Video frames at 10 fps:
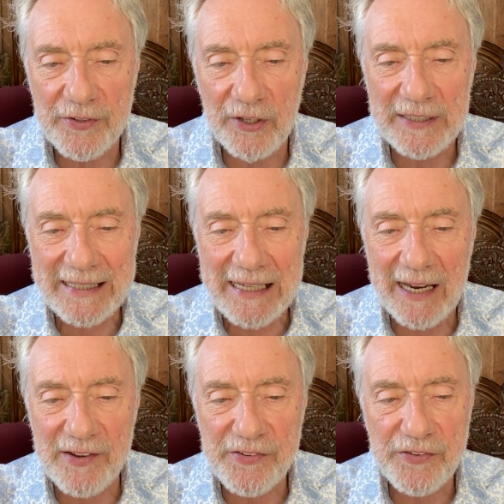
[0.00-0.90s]
an
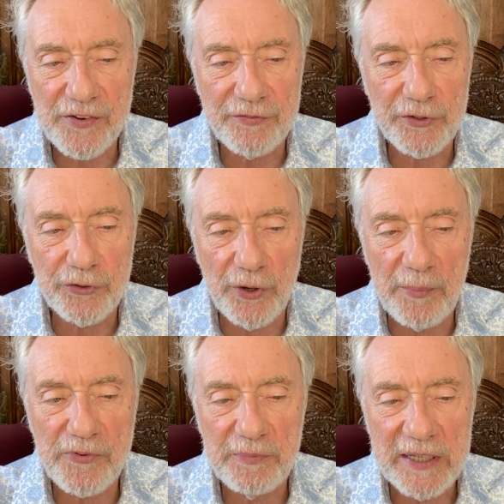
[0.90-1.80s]
analysis of a
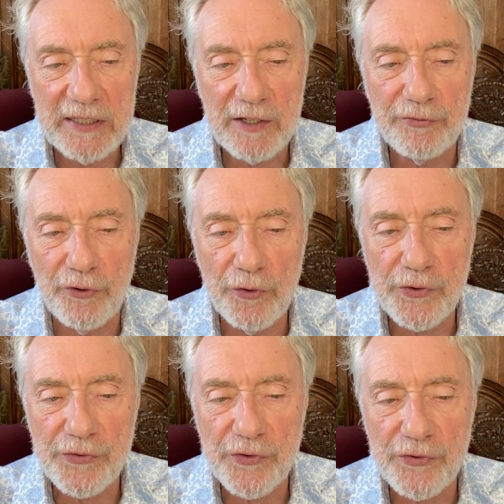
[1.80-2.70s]
term's meaning
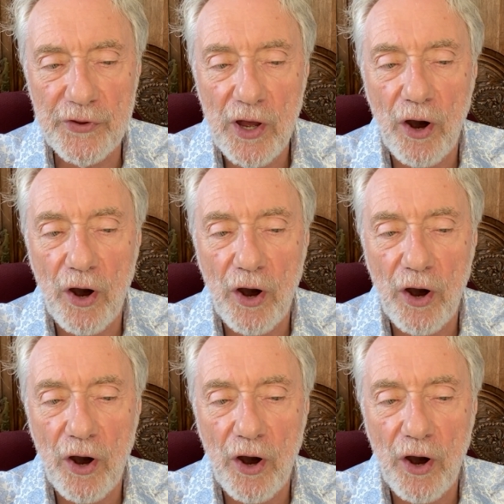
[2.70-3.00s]
focuses